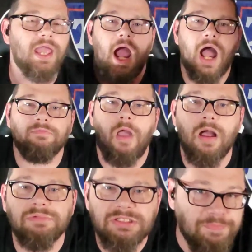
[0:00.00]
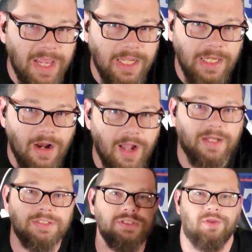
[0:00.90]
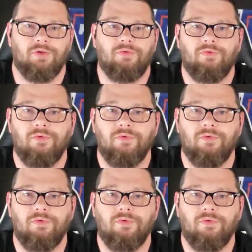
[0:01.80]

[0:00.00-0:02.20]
I'm speaking on it too.